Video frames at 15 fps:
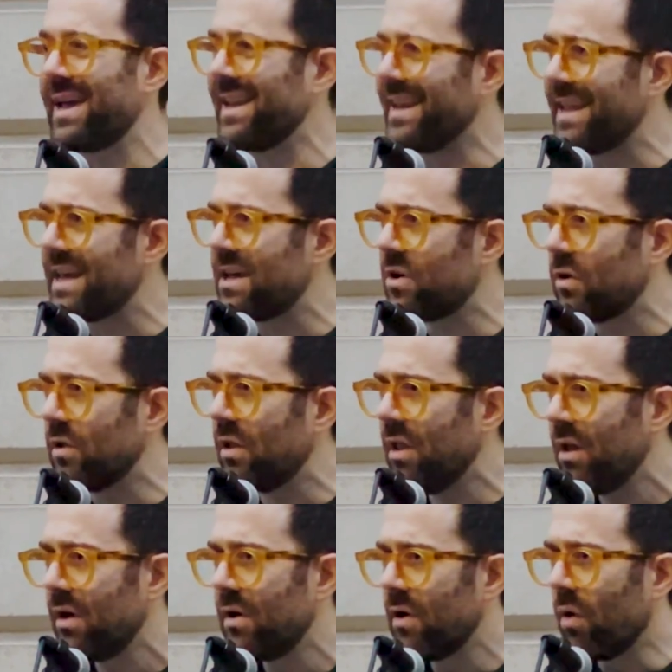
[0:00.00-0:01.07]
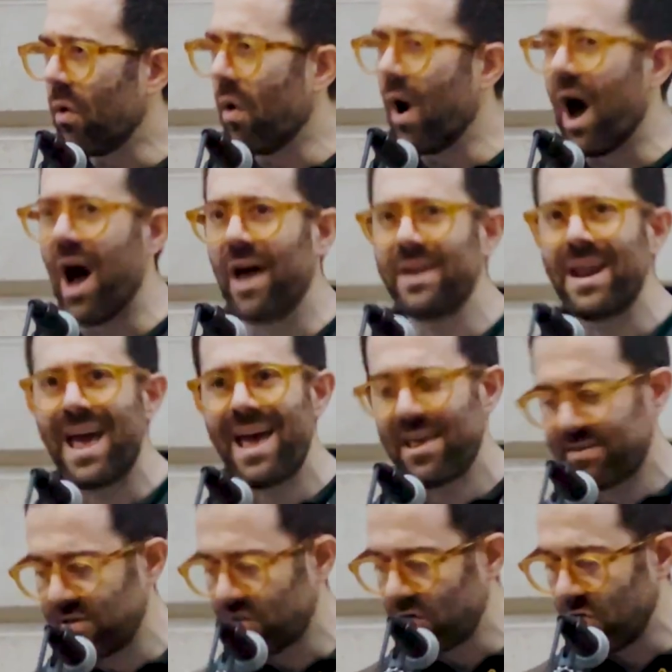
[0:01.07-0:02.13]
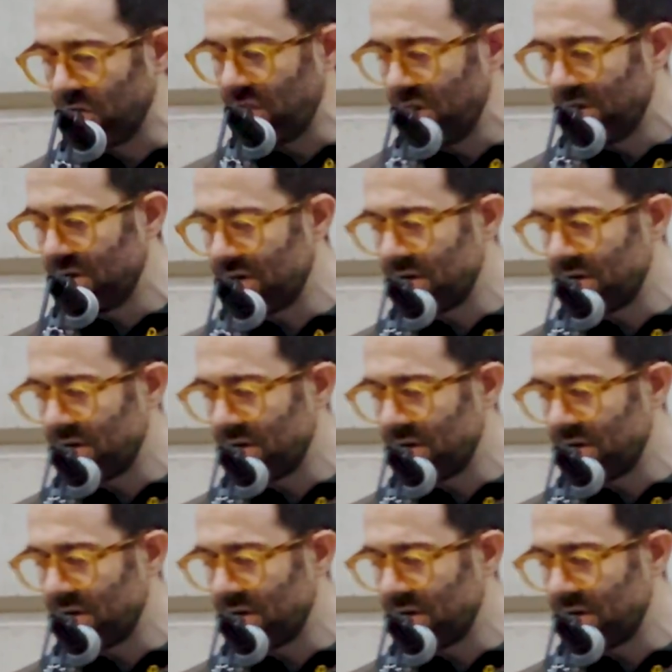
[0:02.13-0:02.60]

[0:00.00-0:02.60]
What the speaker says: illegal or unethical,